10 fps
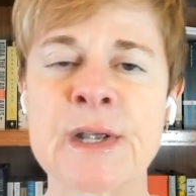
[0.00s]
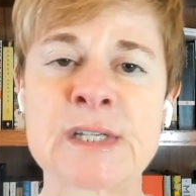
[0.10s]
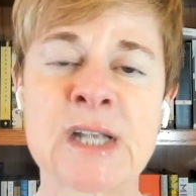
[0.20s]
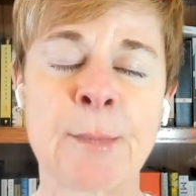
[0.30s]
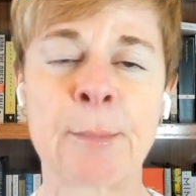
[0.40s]

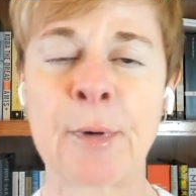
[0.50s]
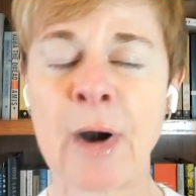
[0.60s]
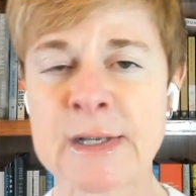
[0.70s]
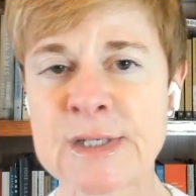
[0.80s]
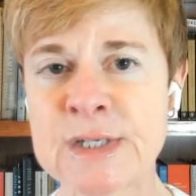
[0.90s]
Some are
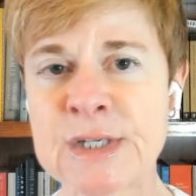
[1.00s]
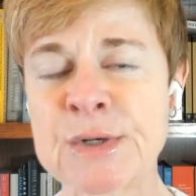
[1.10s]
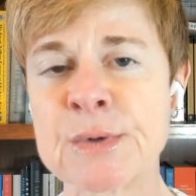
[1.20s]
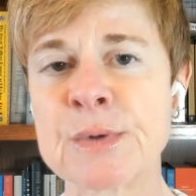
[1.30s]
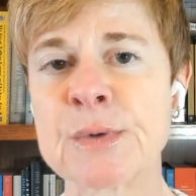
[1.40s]

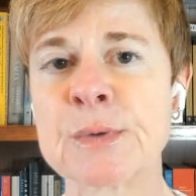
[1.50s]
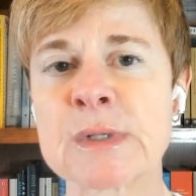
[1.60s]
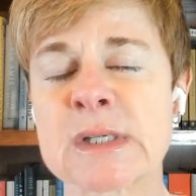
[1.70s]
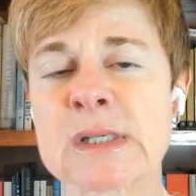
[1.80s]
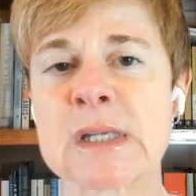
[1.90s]

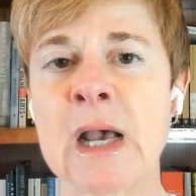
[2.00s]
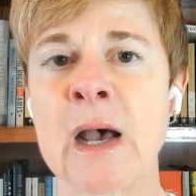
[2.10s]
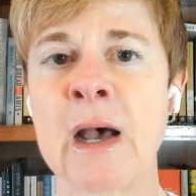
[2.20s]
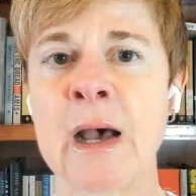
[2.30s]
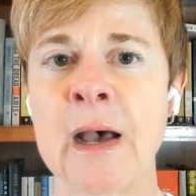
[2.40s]
prostitutes.
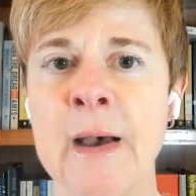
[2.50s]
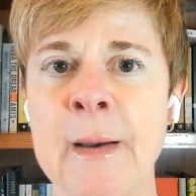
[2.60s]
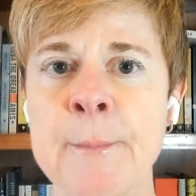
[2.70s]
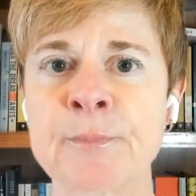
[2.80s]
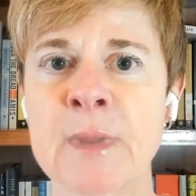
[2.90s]

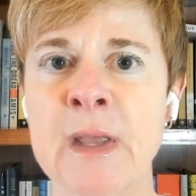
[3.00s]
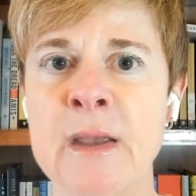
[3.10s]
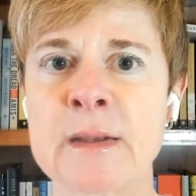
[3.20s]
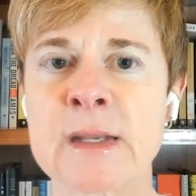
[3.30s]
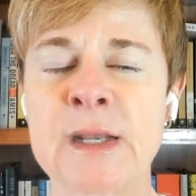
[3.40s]
Some
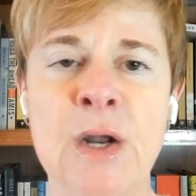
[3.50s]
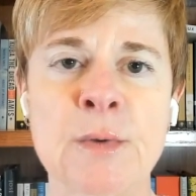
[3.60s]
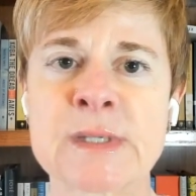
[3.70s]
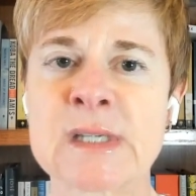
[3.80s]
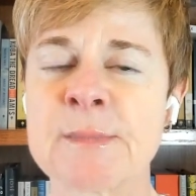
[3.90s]

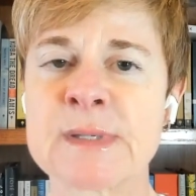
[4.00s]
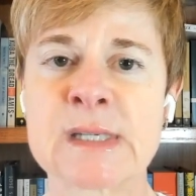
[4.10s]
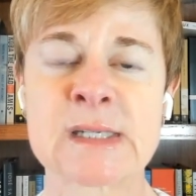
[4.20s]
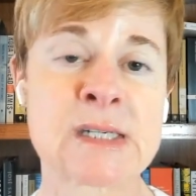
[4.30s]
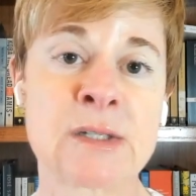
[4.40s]

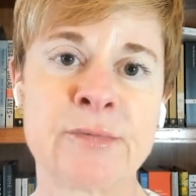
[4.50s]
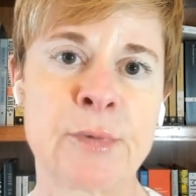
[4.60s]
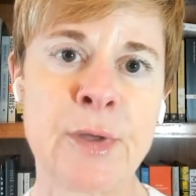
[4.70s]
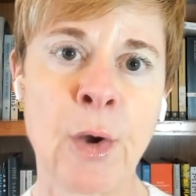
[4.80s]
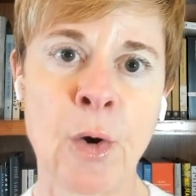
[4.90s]
still live
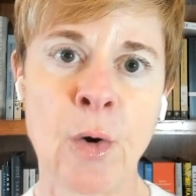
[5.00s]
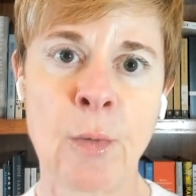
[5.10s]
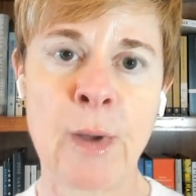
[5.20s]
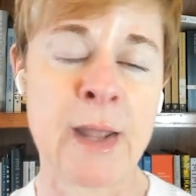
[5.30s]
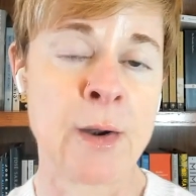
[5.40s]

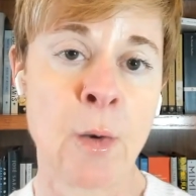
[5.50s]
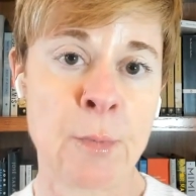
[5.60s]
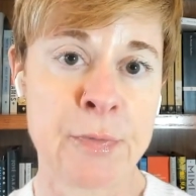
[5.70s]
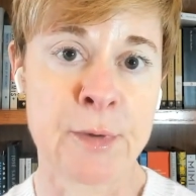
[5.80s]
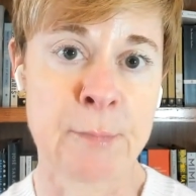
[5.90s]
at home
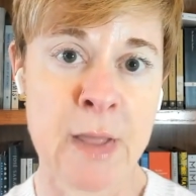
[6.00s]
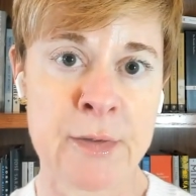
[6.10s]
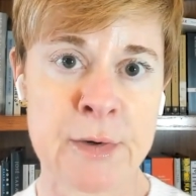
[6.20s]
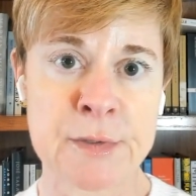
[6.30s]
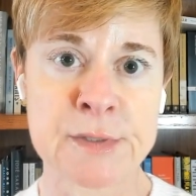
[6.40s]
with their
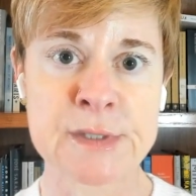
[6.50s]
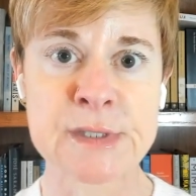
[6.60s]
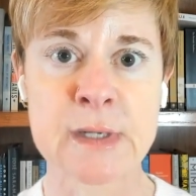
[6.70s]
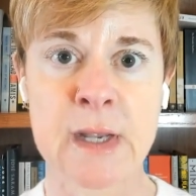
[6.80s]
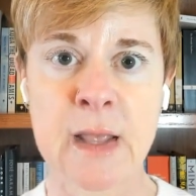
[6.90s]

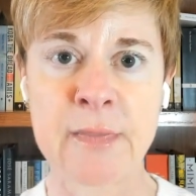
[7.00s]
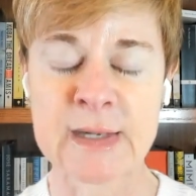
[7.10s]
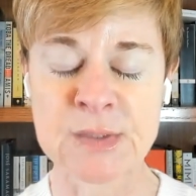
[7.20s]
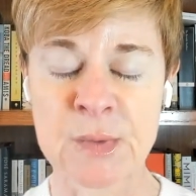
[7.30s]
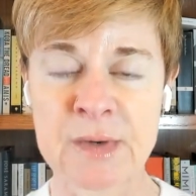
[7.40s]
mothers,
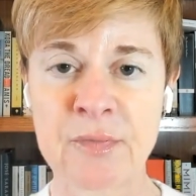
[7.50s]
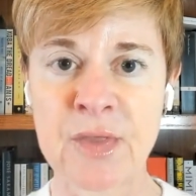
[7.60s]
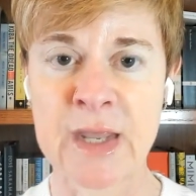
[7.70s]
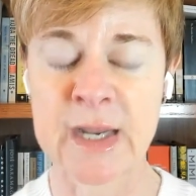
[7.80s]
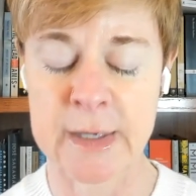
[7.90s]
that sort of
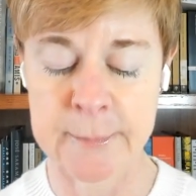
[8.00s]
thing.